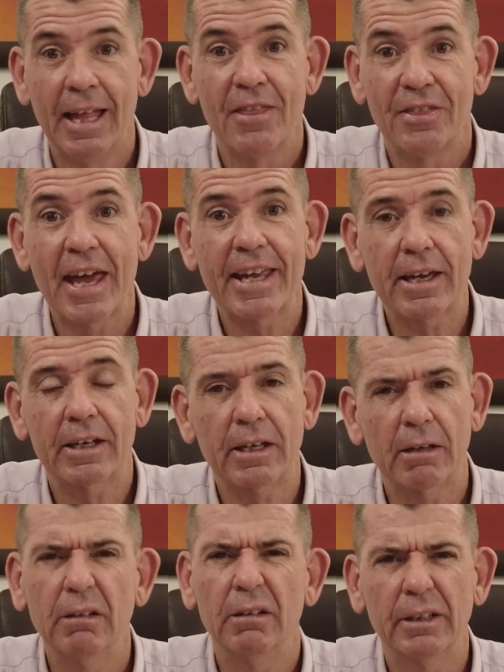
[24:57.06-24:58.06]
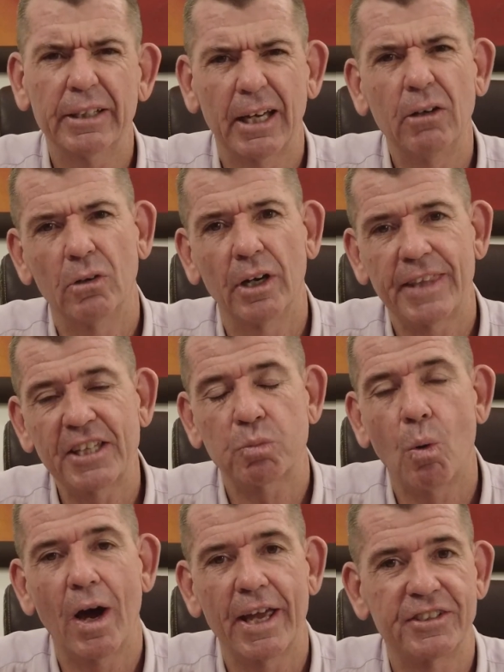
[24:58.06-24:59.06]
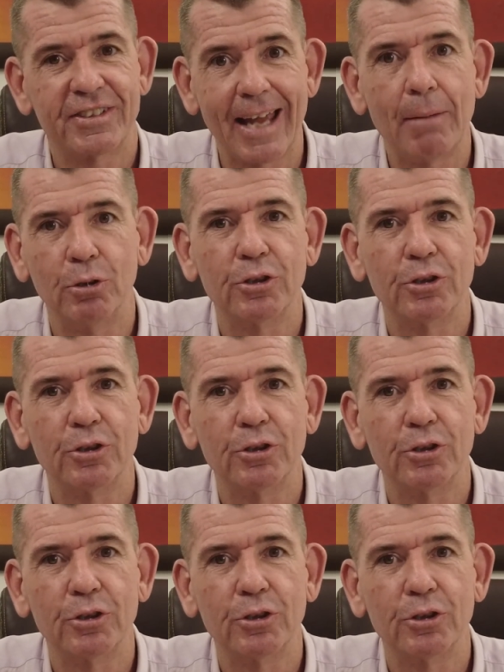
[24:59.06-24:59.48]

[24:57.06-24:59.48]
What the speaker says: They're going to go, oh, okay, all right, that's why it's double